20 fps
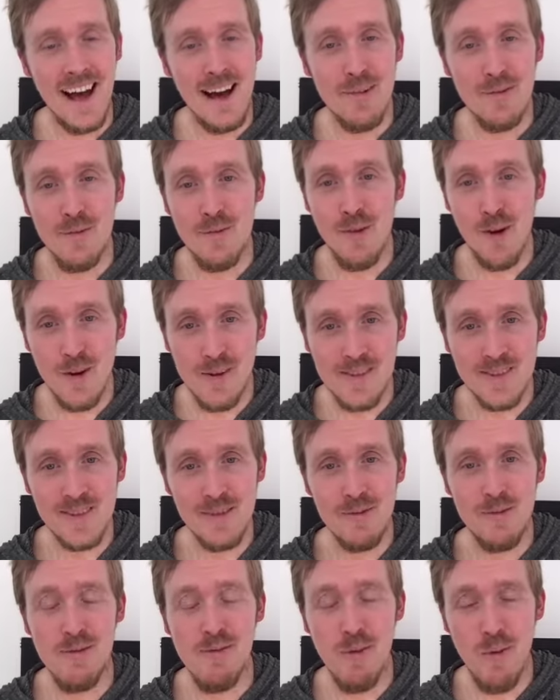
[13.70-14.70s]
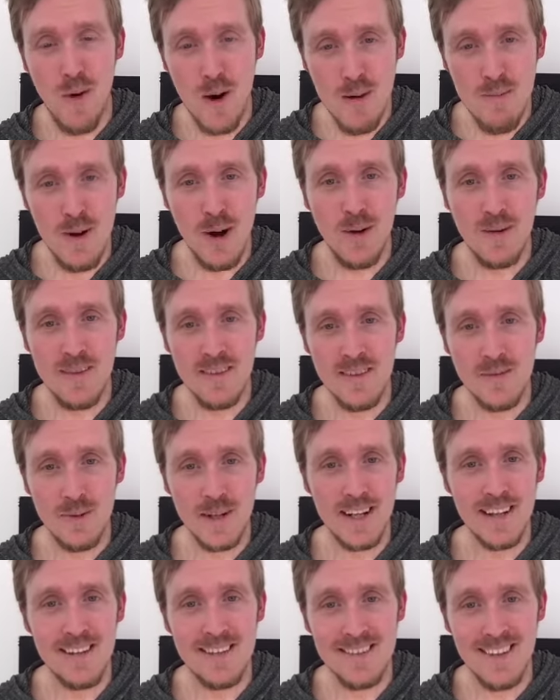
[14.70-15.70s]
First and foremost, we
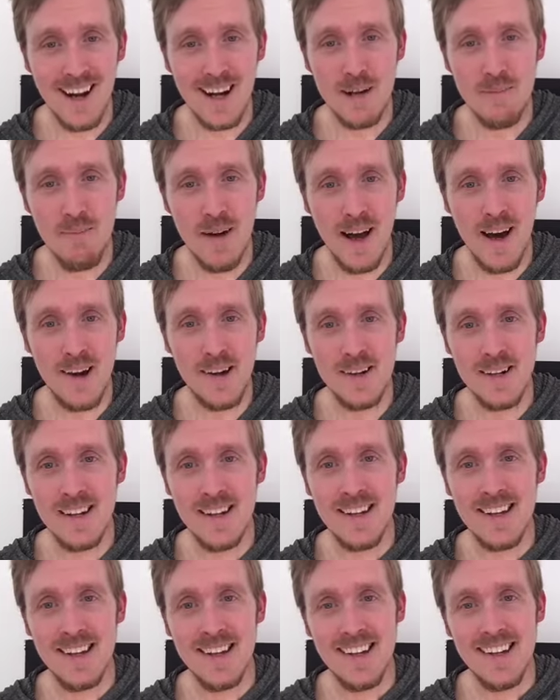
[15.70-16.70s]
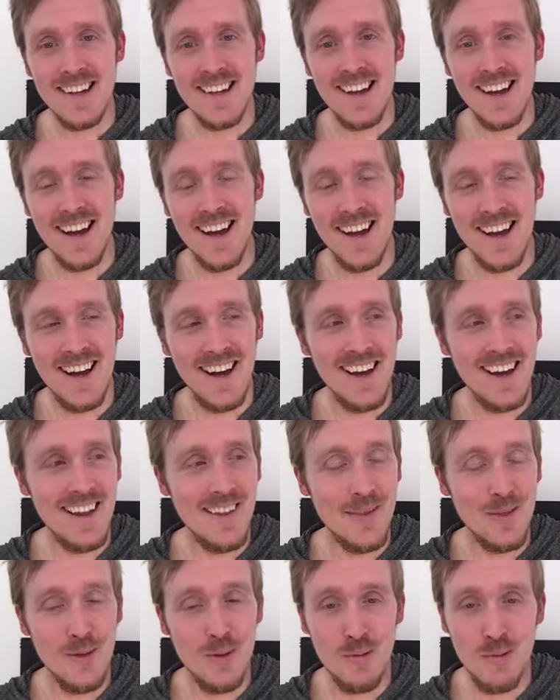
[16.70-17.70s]
need to talk about
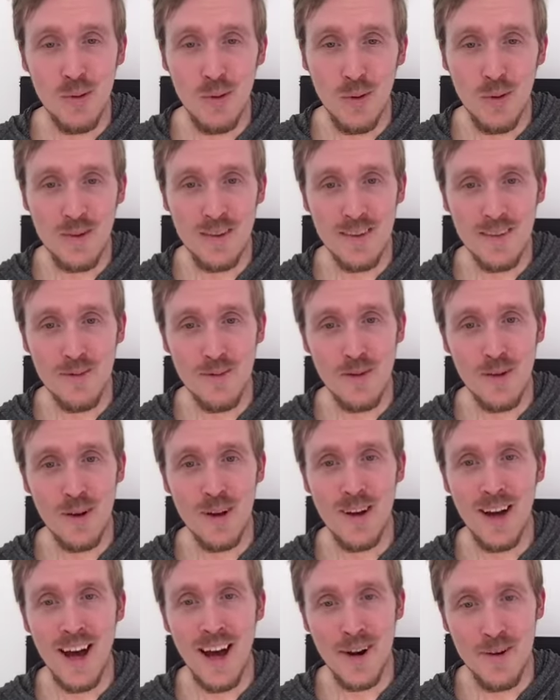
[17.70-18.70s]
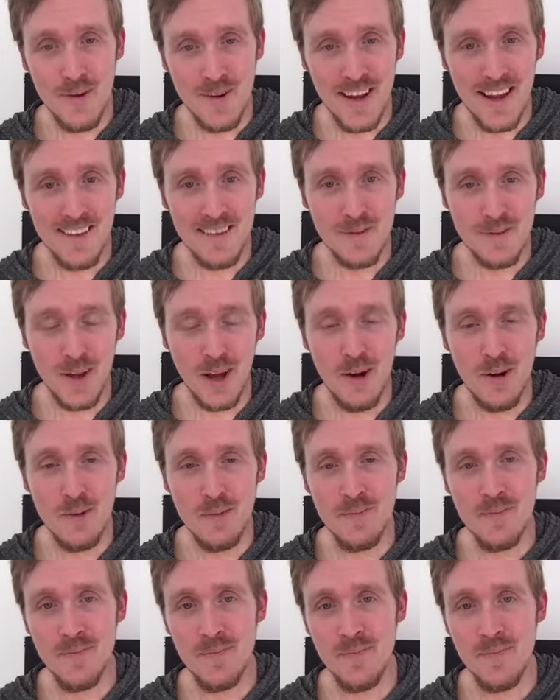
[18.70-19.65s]
the rules of 100 Days of Code.